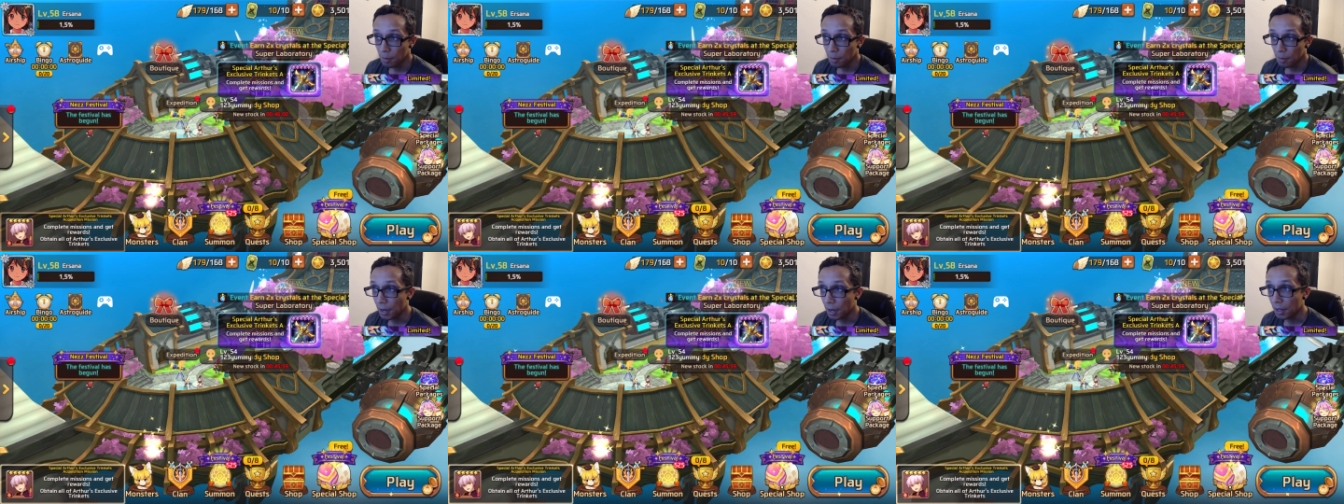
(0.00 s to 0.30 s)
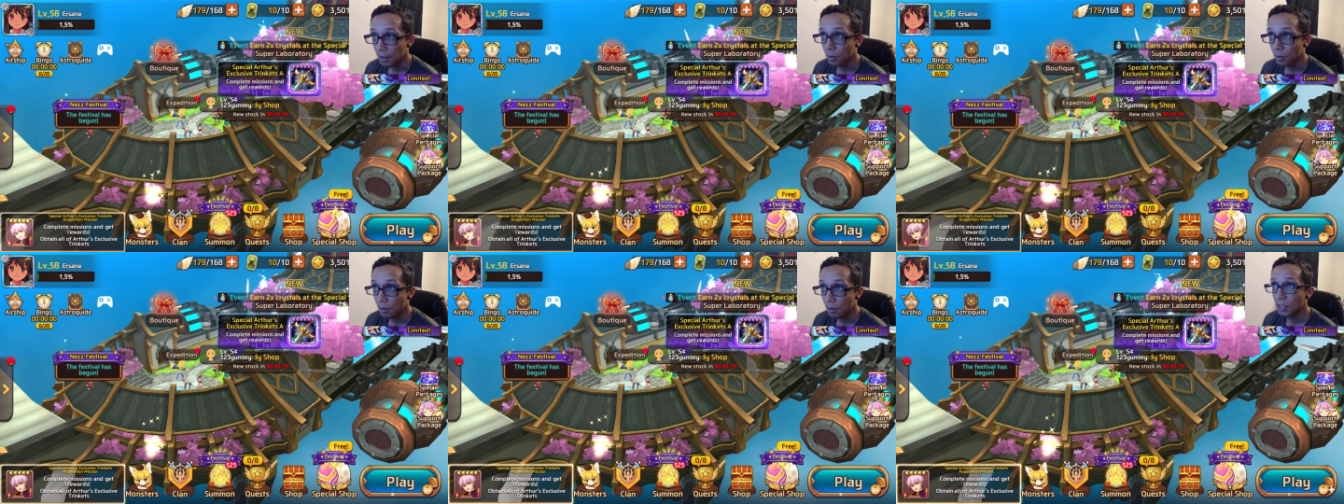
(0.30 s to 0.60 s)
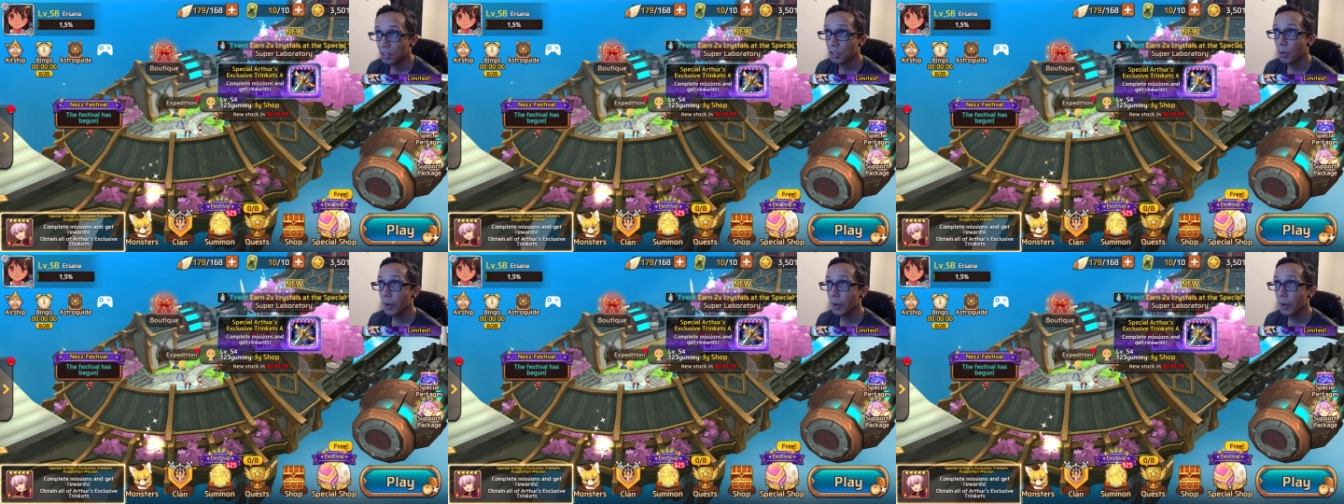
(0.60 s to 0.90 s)
but
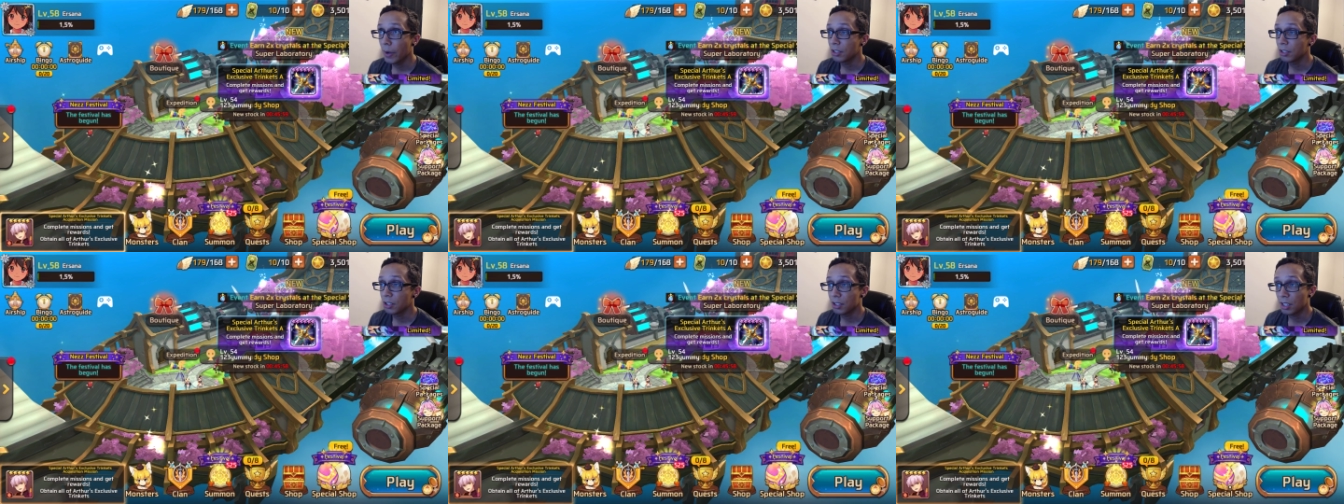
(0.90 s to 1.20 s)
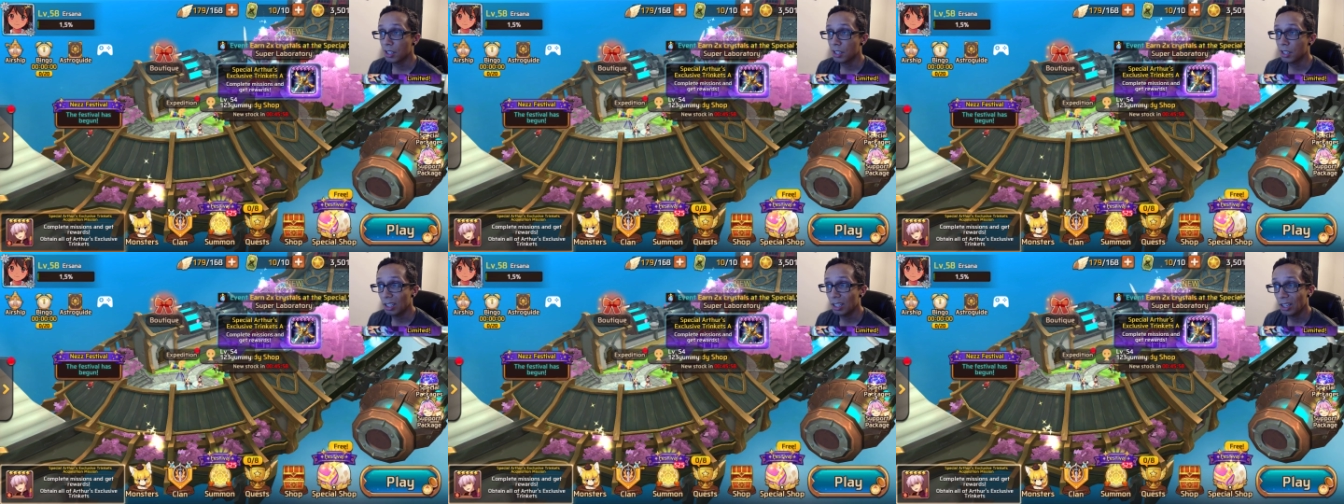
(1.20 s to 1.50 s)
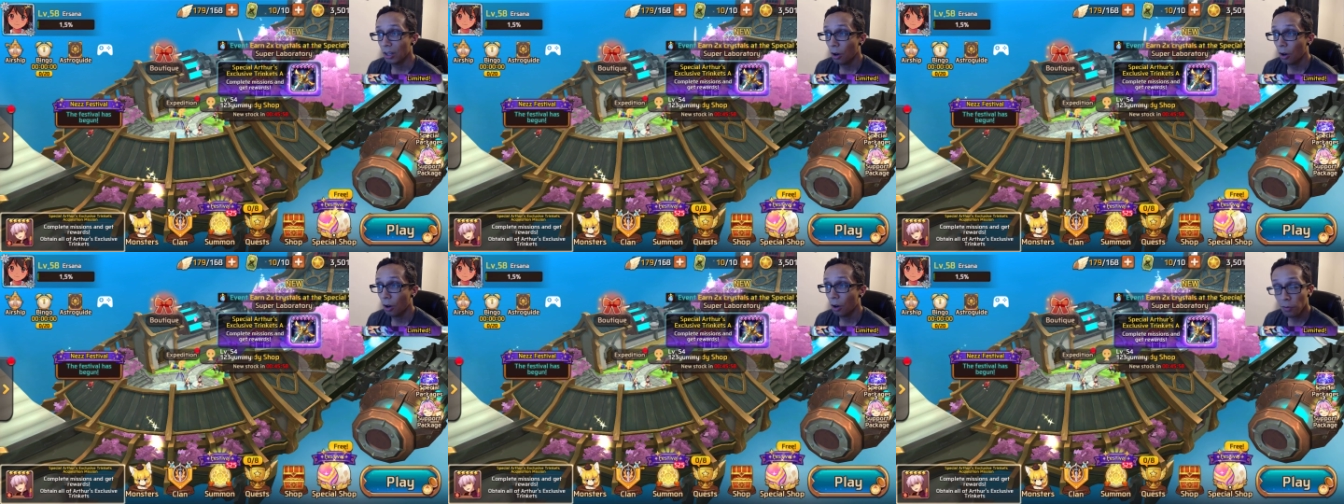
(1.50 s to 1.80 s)
let's go ahead and
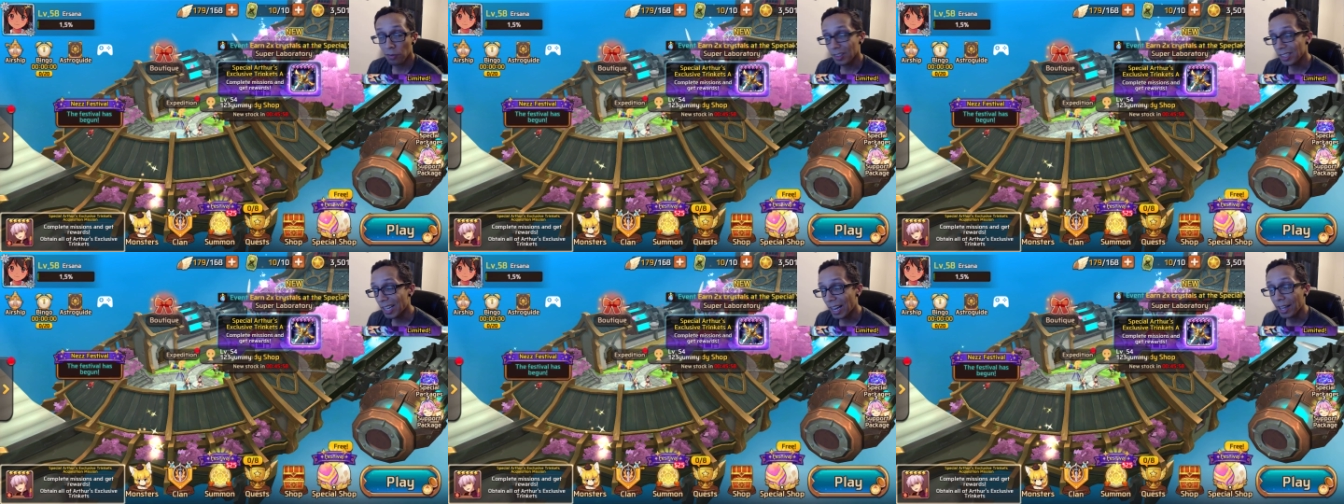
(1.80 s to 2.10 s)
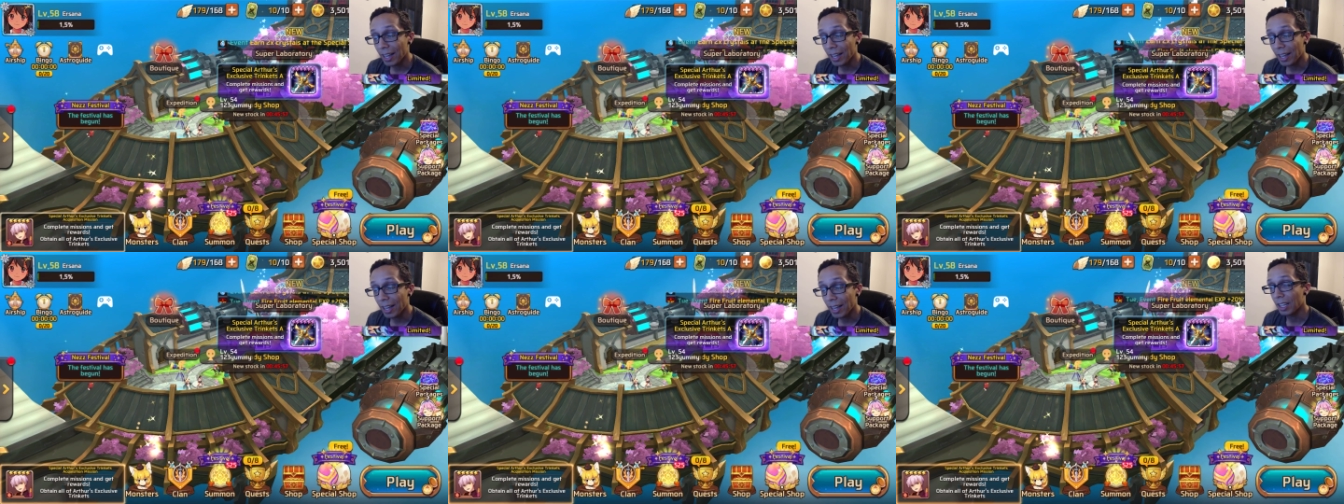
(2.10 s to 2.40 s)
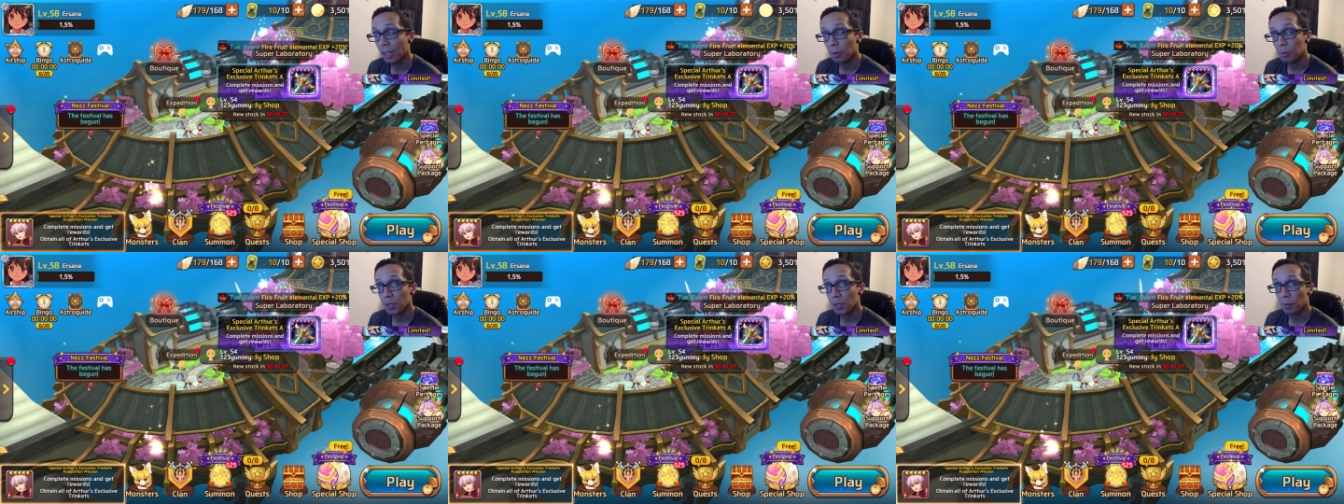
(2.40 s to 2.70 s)
see. Hopefully I can
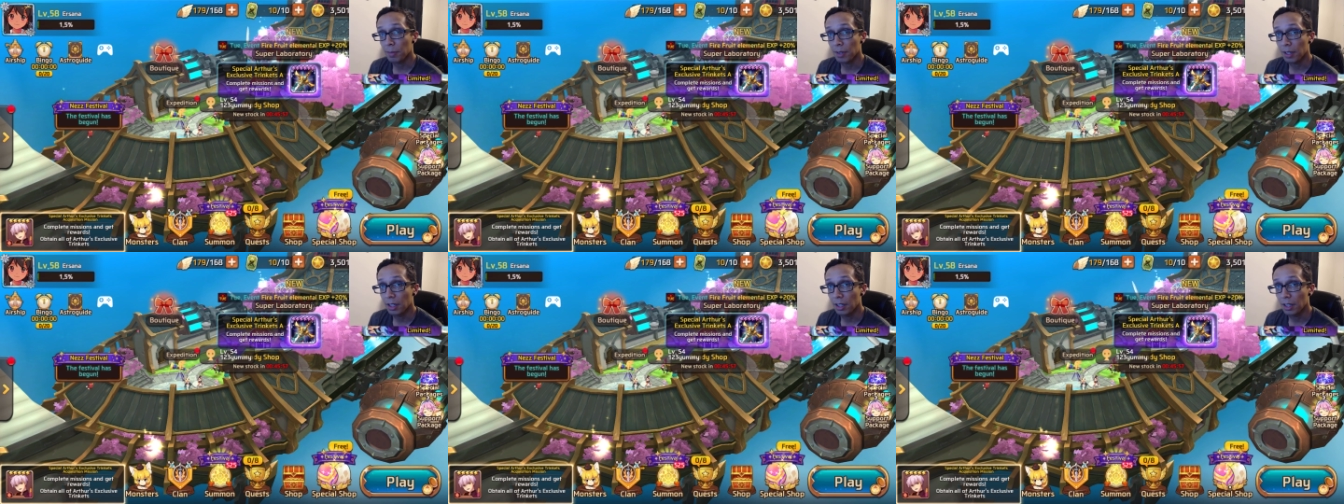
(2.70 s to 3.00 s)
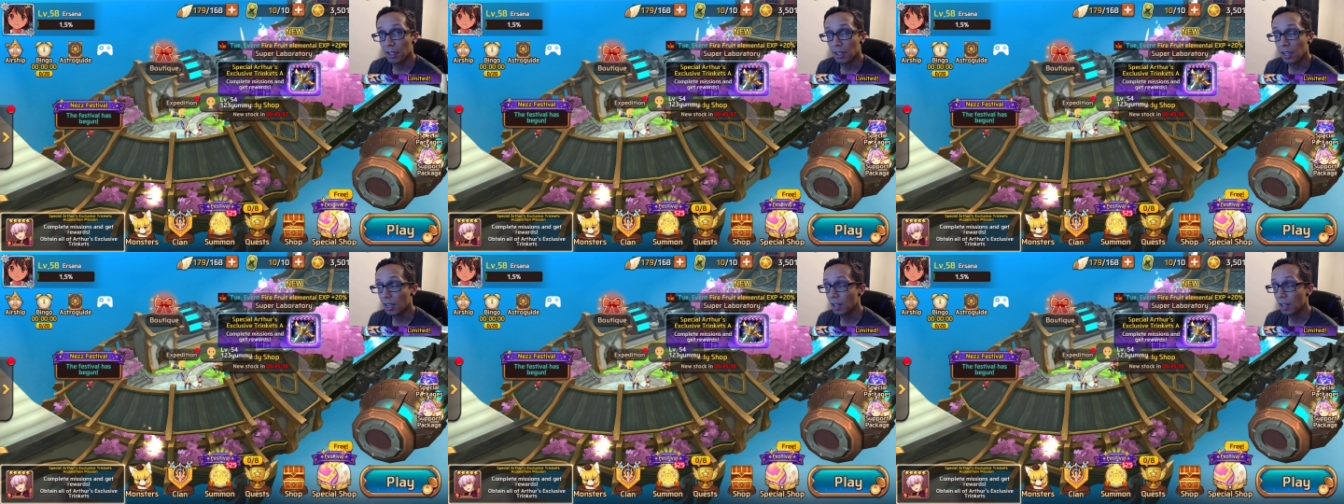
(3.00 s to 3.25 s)
get him something good,